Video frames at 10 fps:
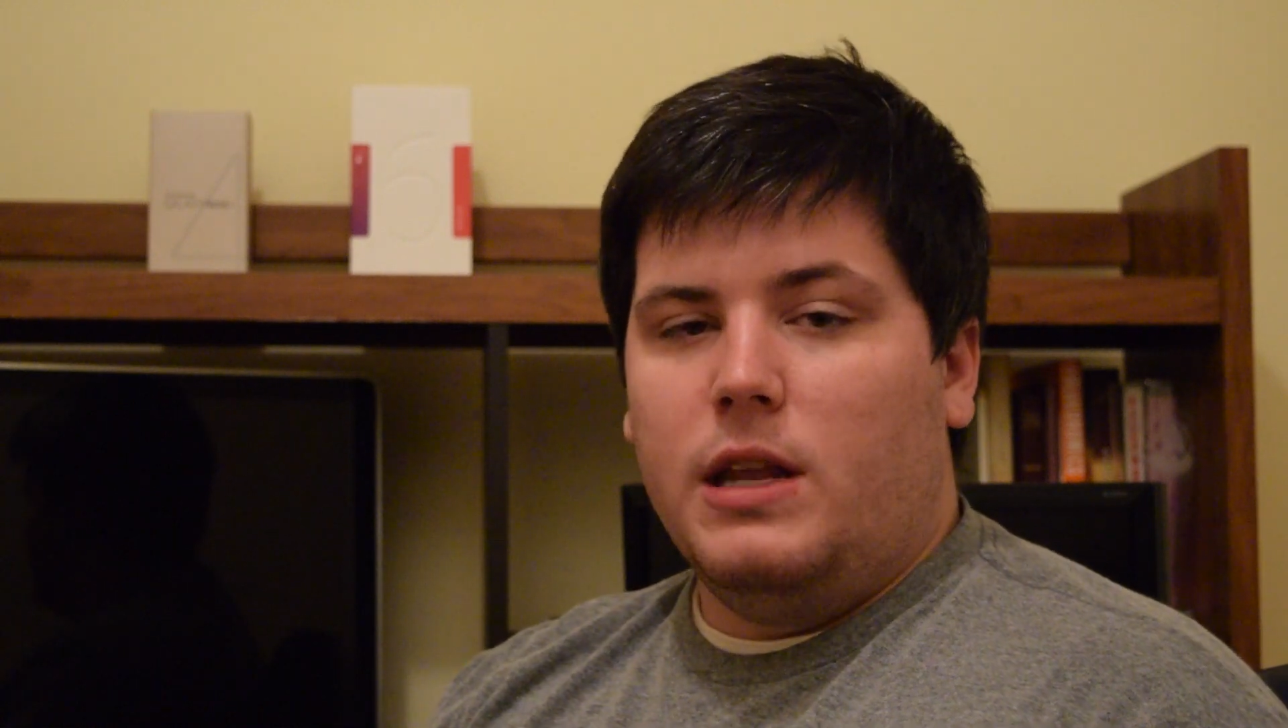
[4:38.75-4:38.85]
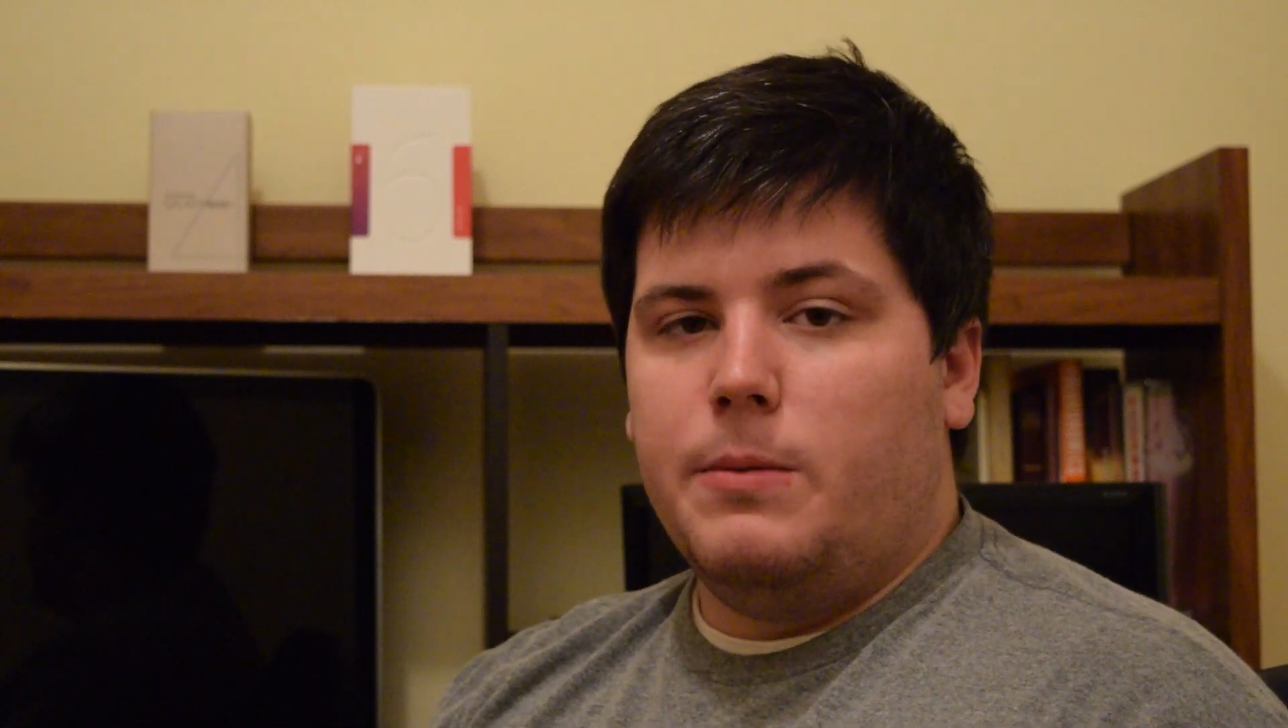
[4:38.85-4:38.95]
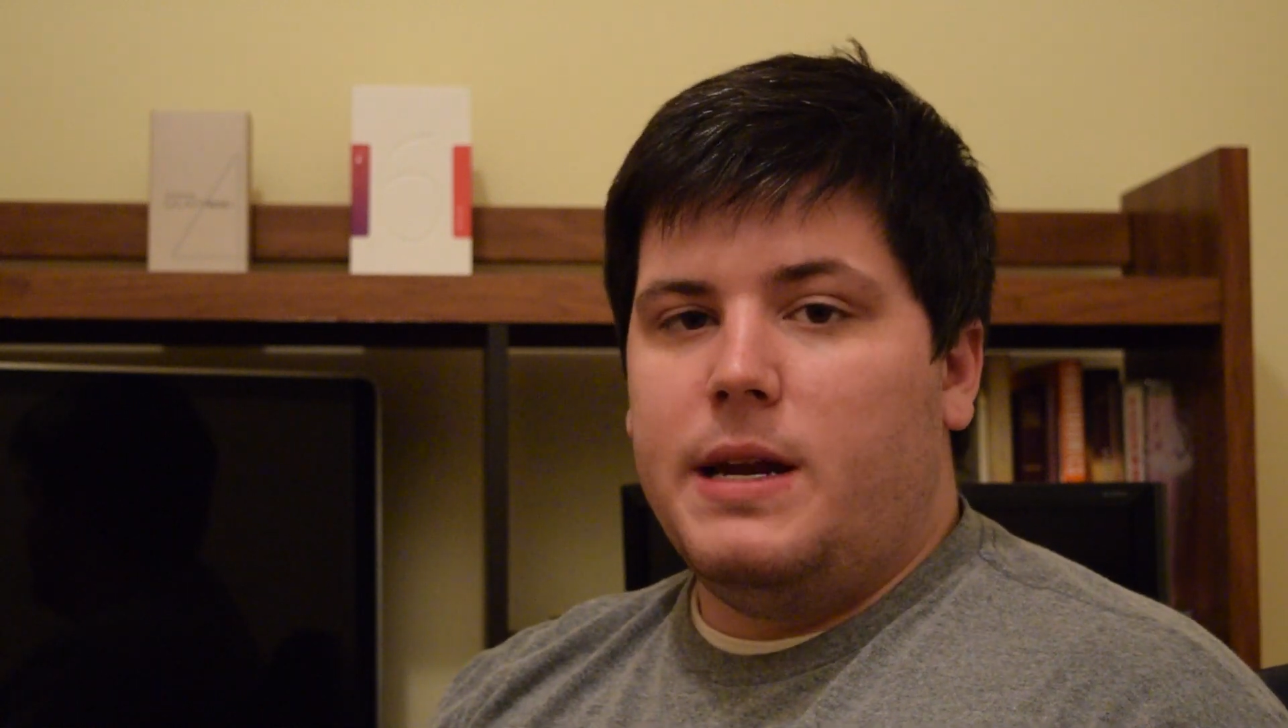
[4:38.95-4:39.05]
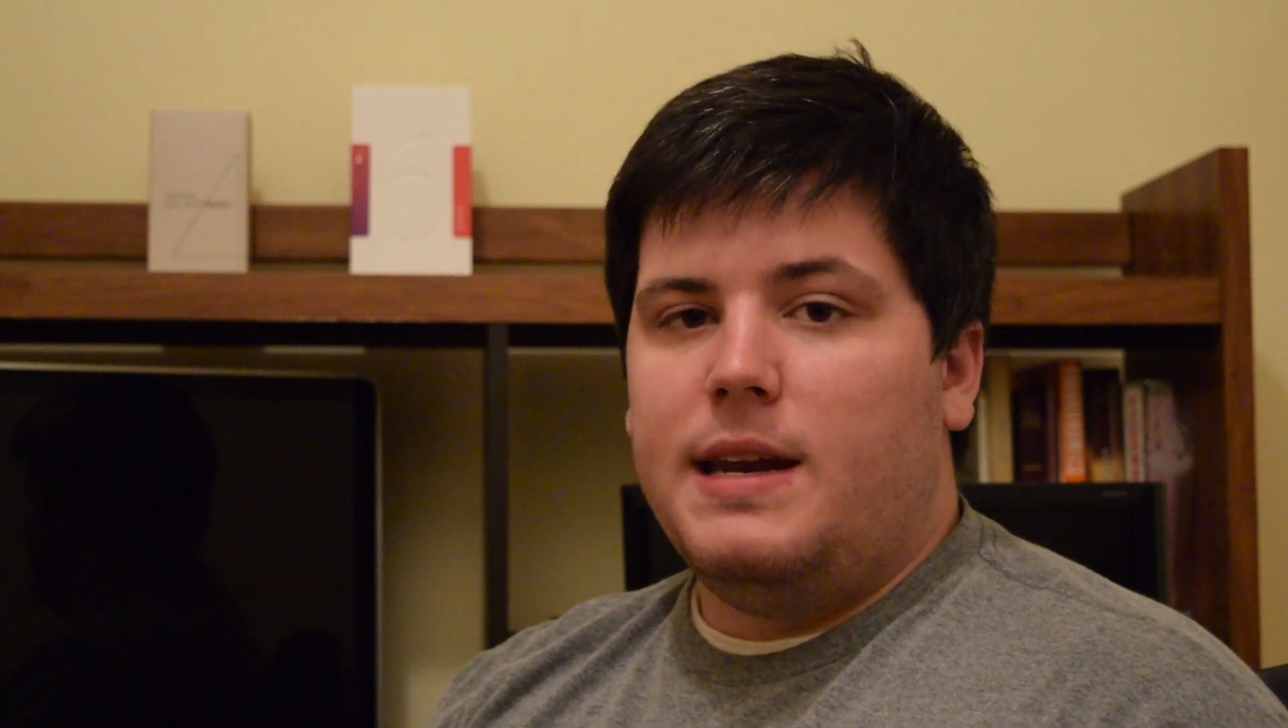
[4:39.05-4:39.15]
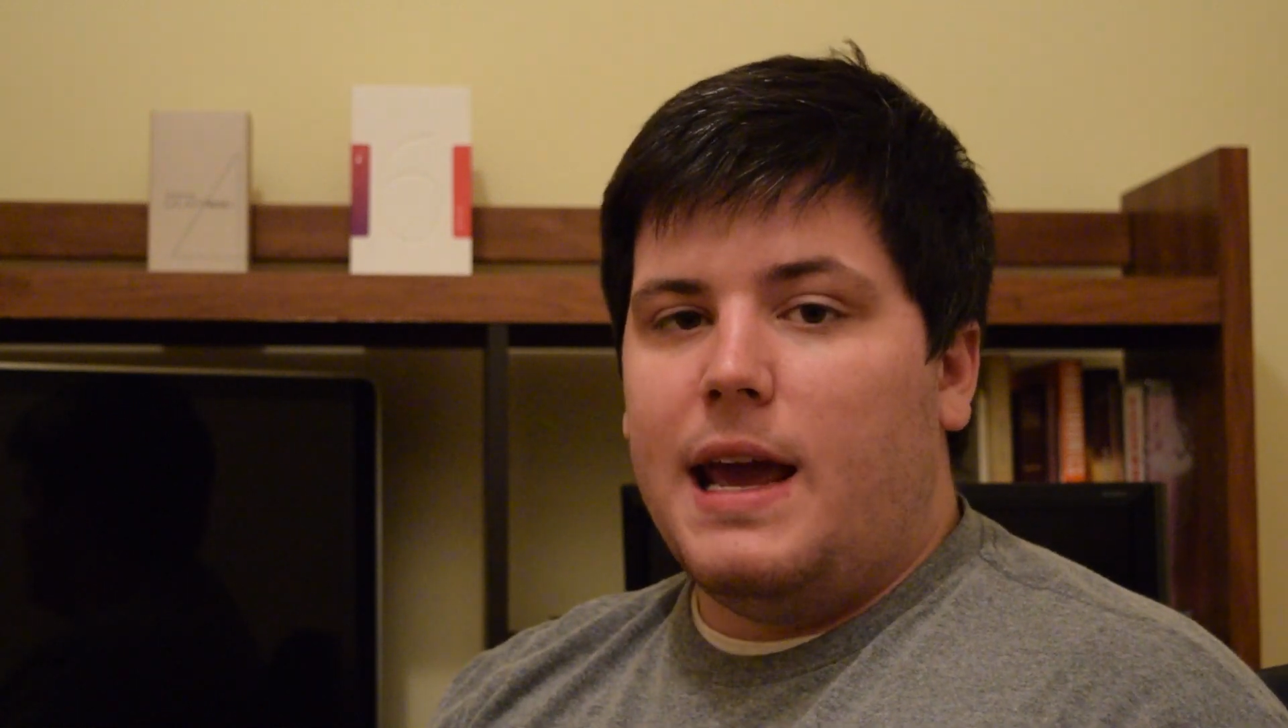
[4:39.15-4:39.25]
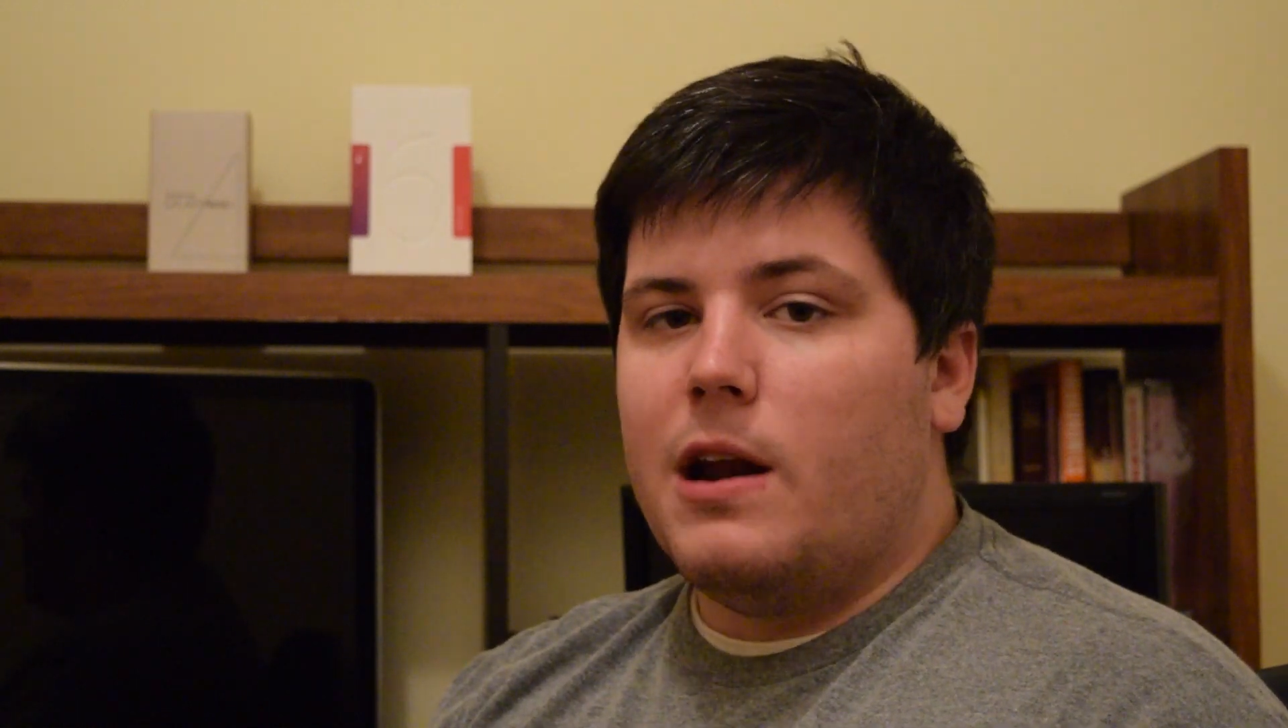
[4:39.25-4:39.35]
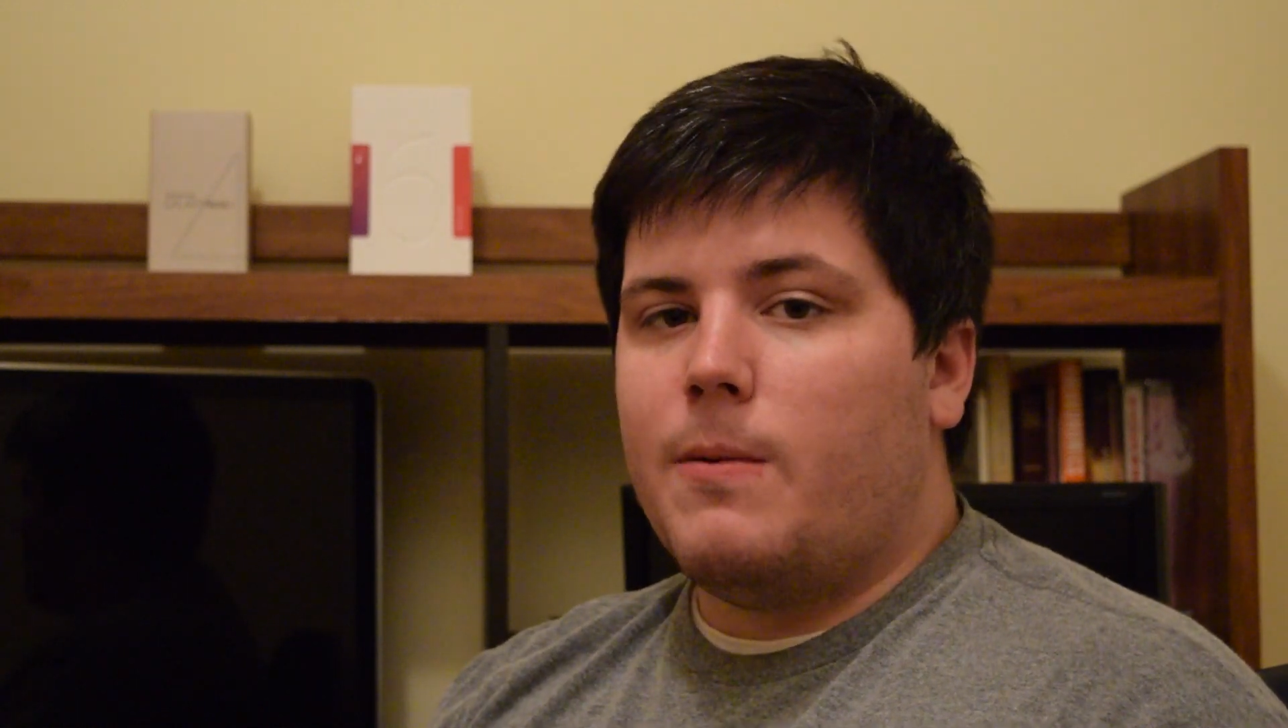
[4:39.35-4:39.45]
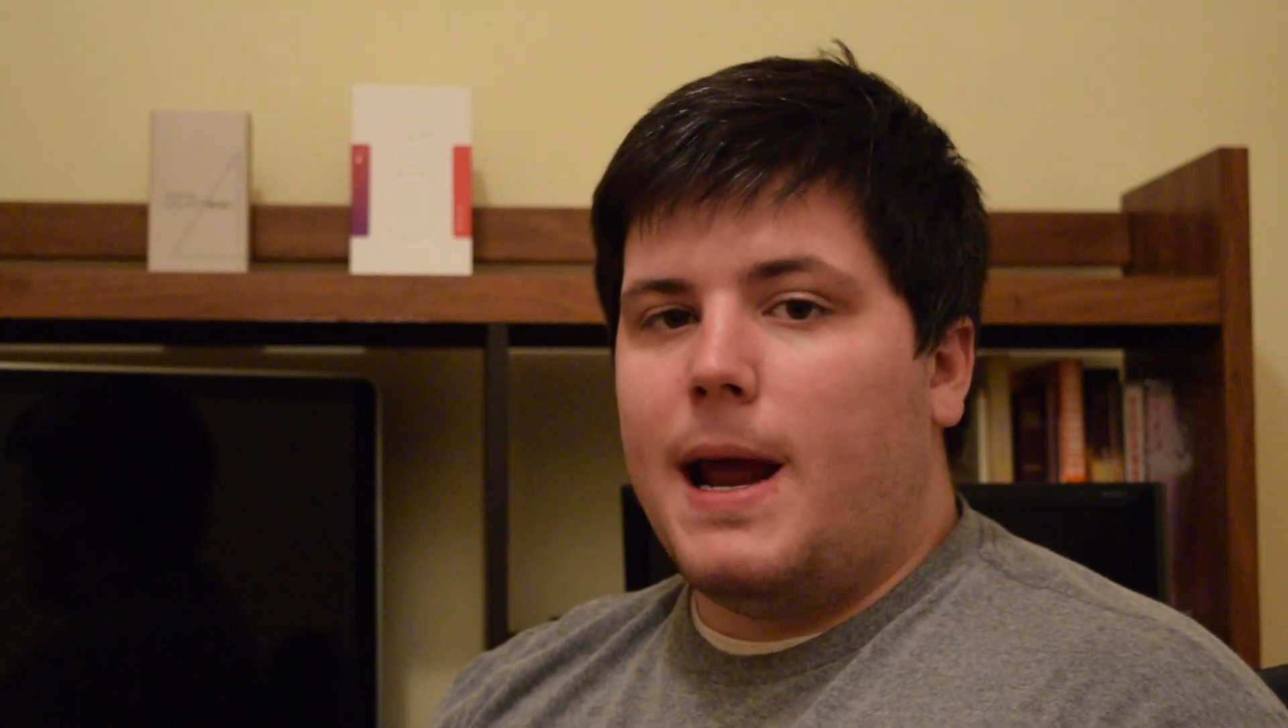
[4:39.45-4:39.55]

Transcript: unlimited data